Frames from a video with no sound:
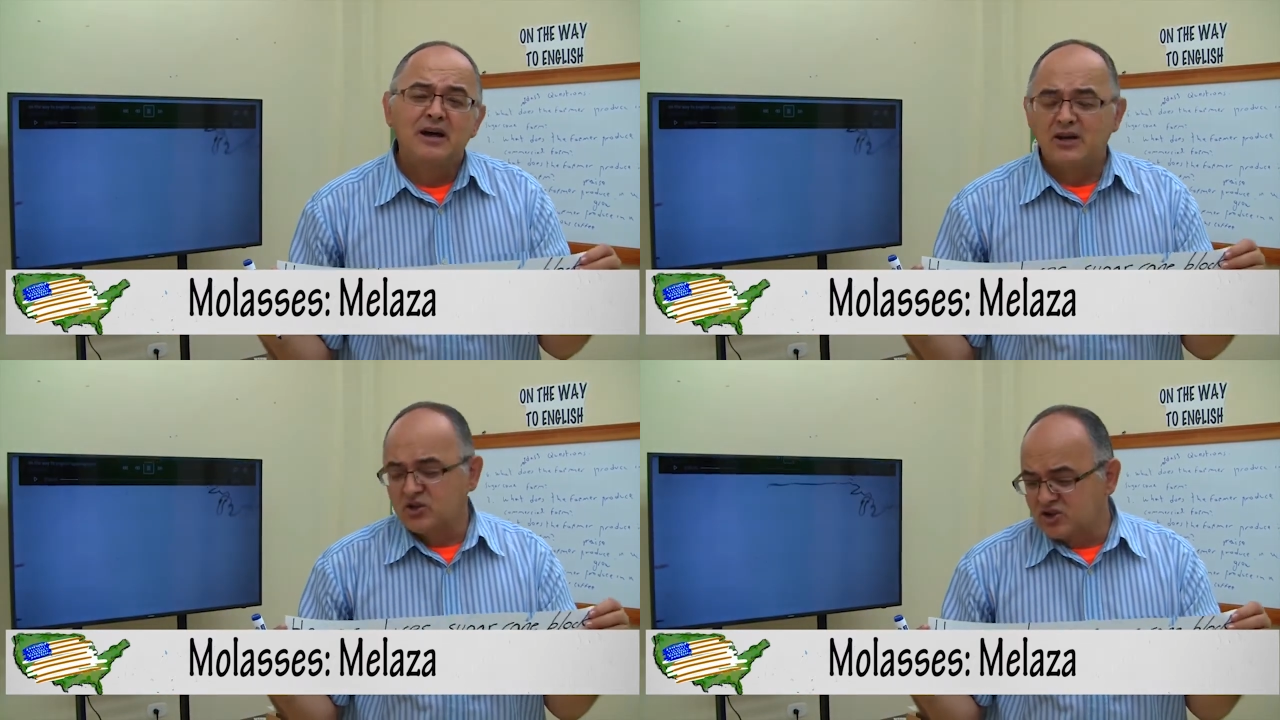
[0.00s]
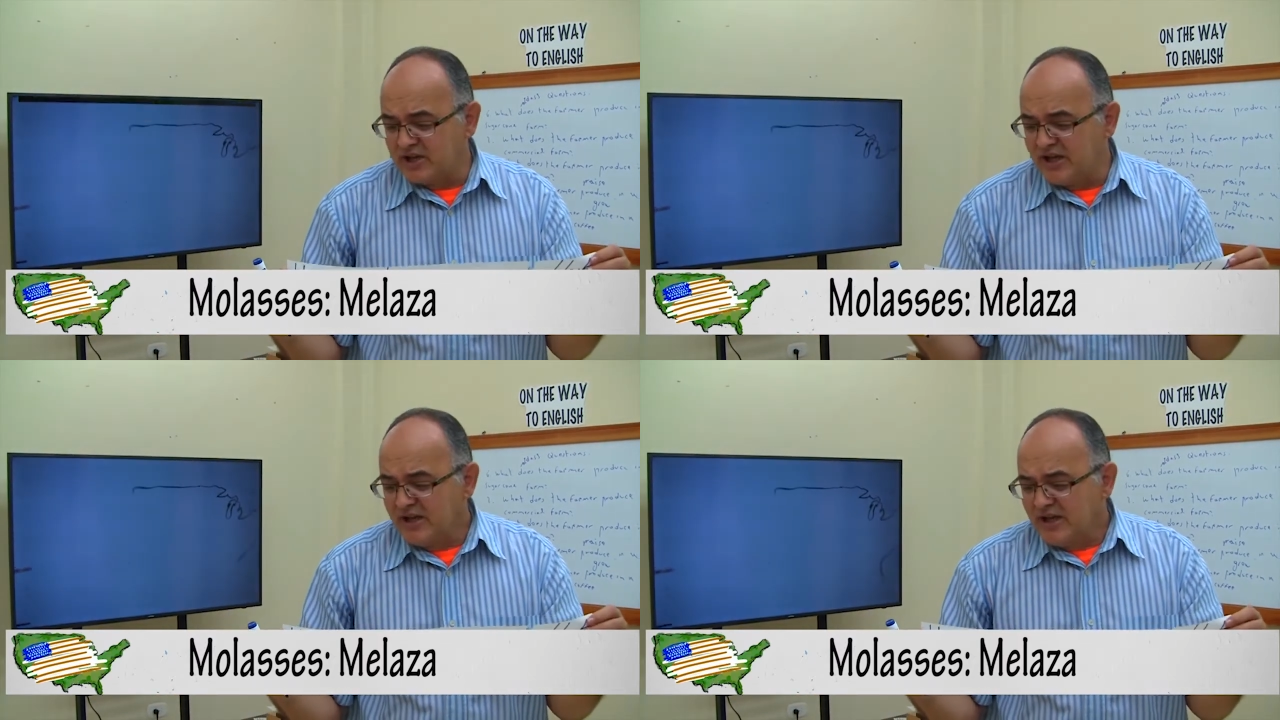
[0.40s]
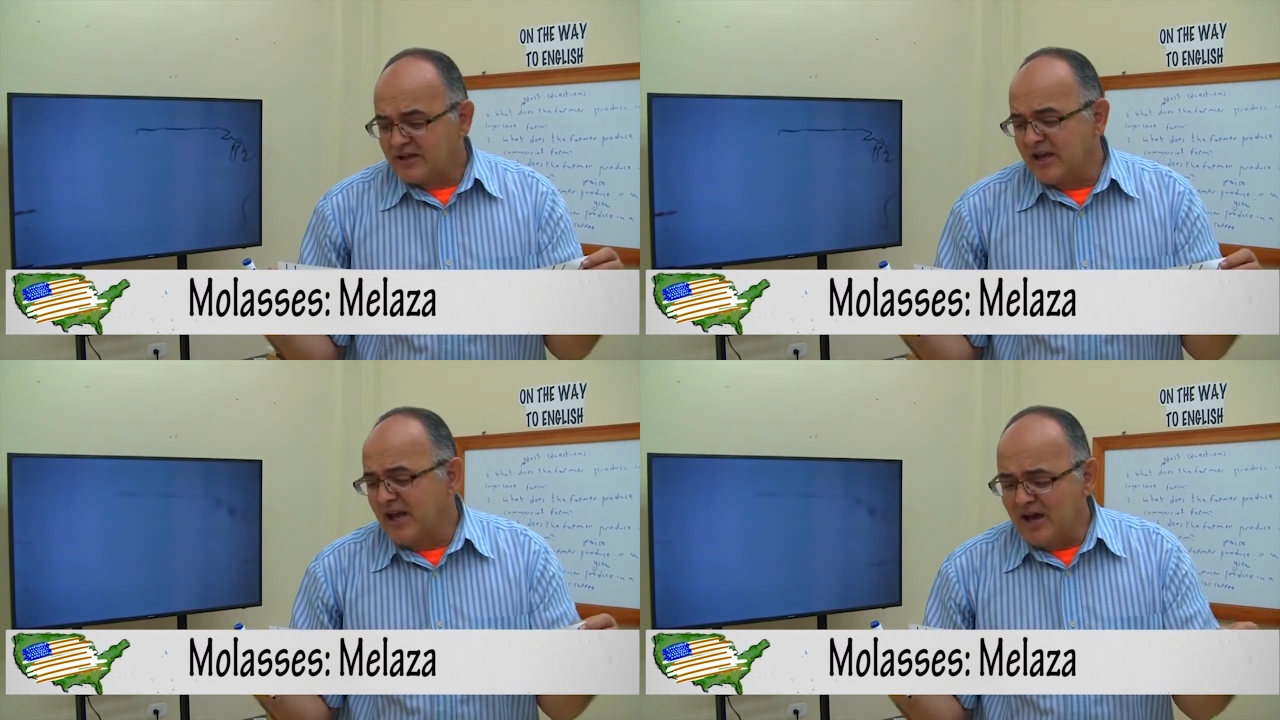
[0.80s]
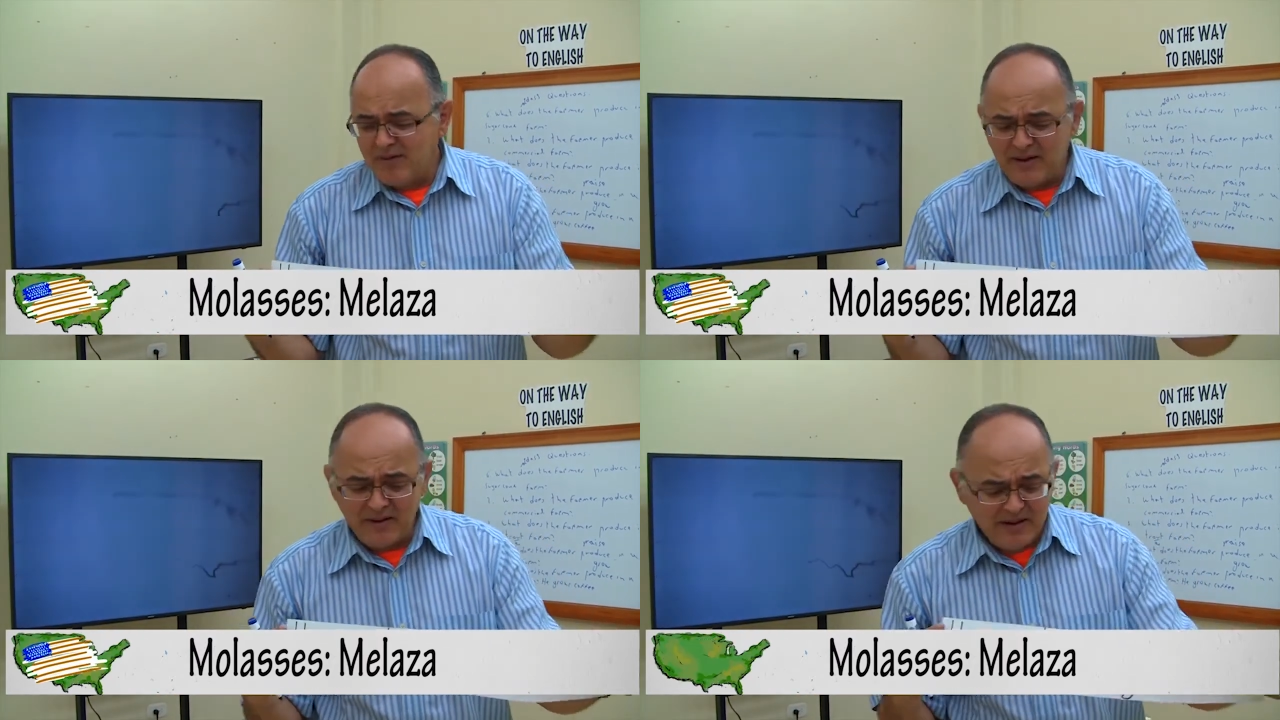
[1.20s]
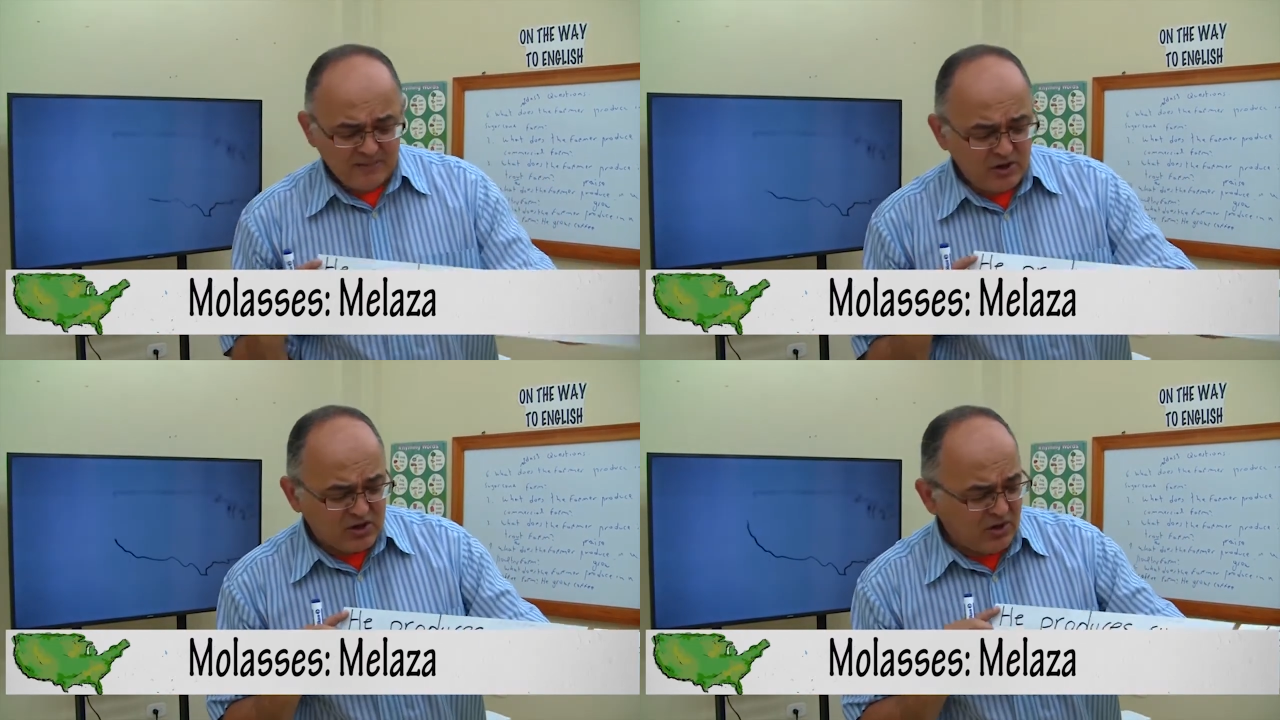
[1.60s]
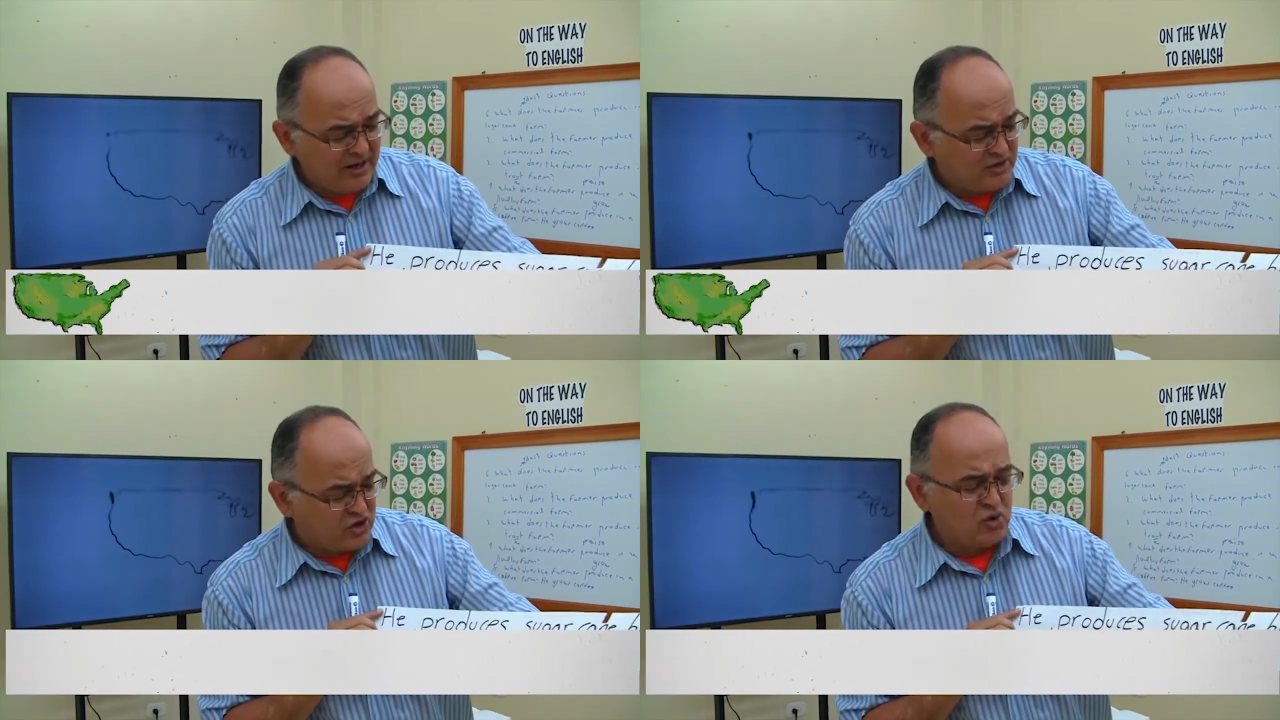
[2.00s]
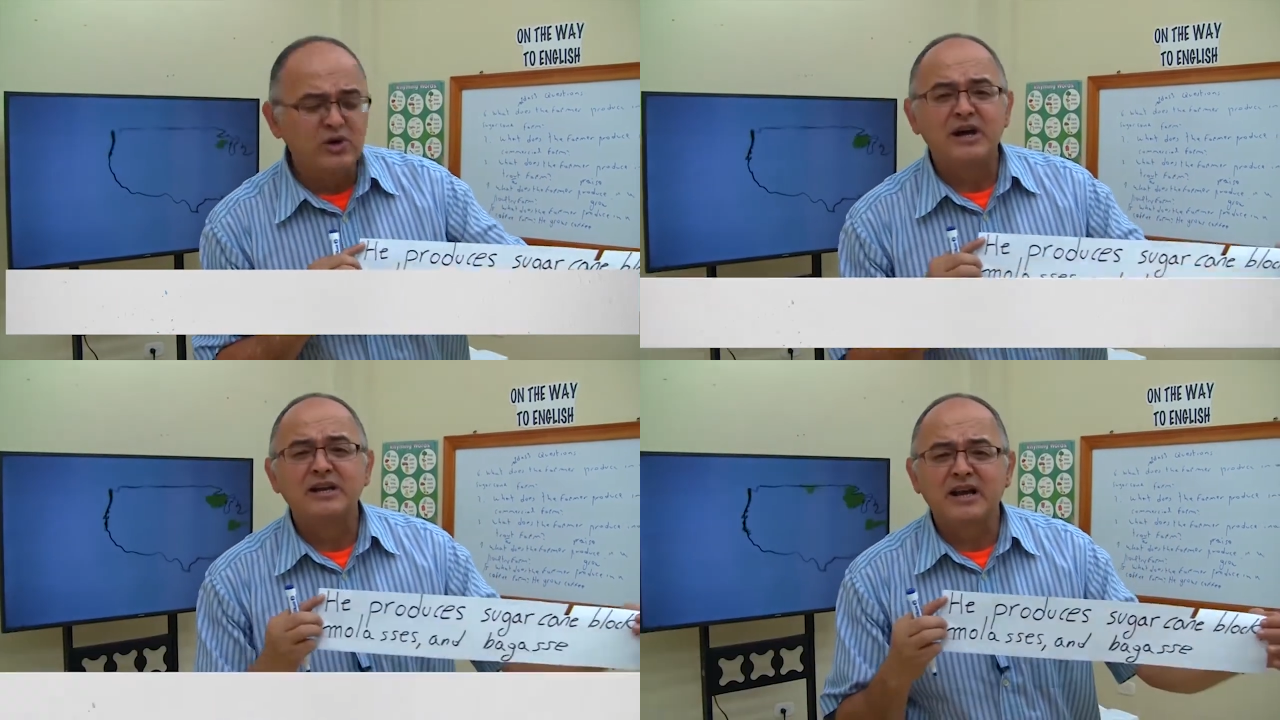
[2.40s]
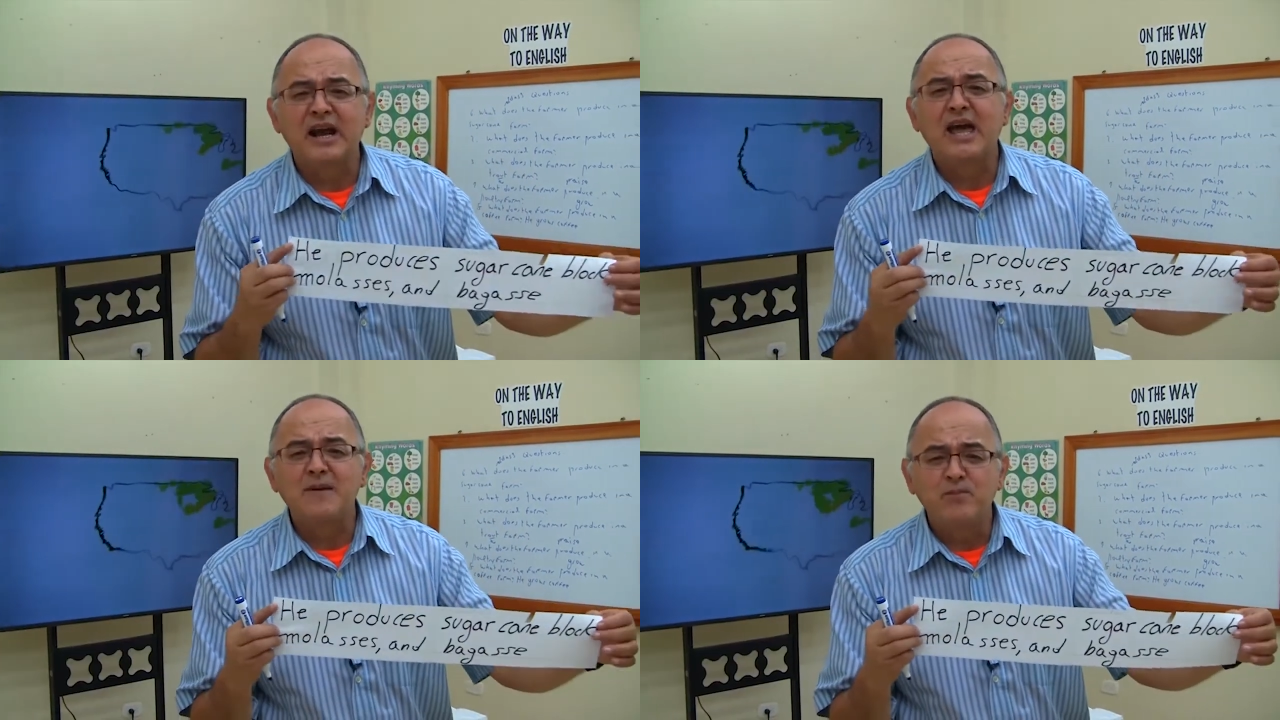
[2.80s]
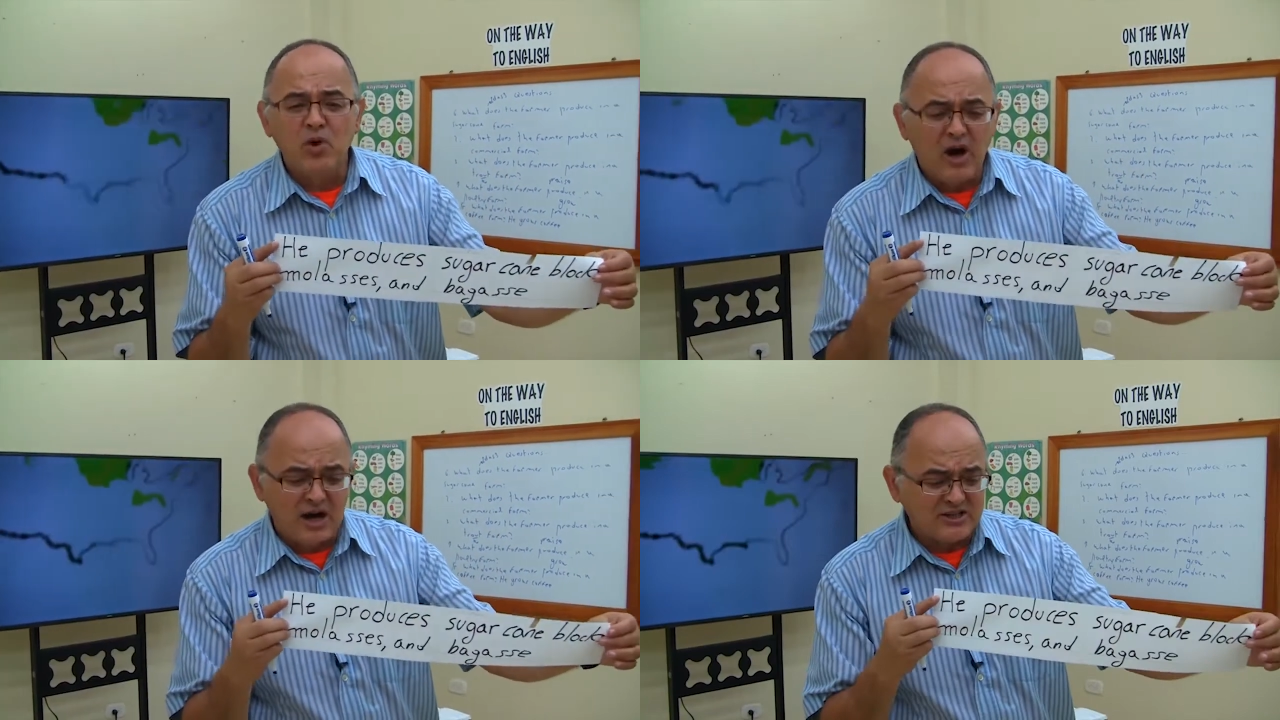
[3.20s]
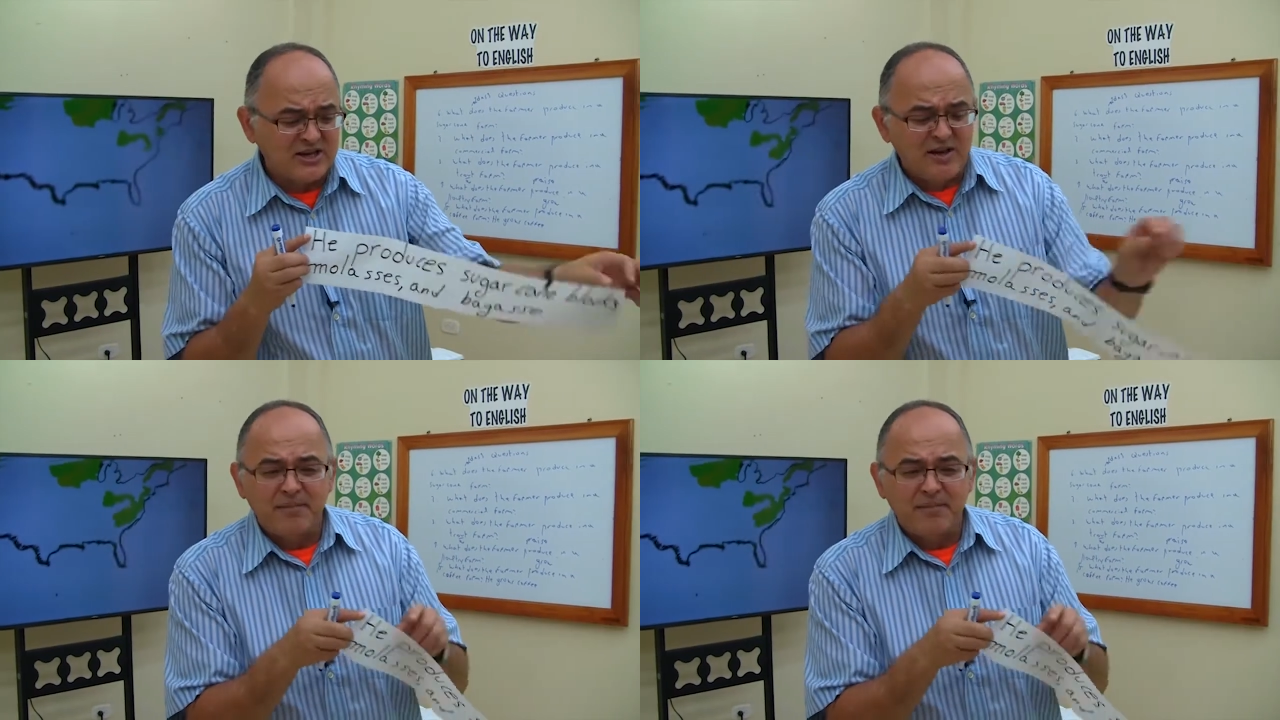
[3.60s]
And you say, can I have we call it sugar cane blocks.